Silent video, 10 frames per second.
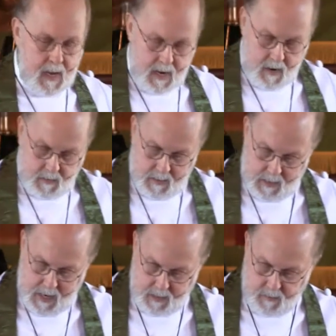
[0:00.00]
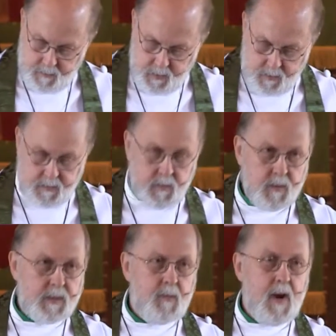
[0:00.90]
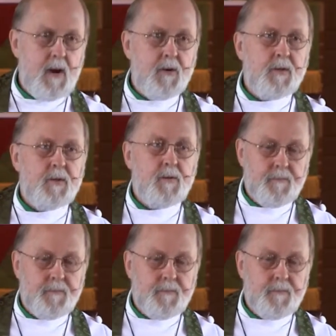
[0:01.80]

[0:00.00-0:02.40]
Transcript: out an attribute to aspire to.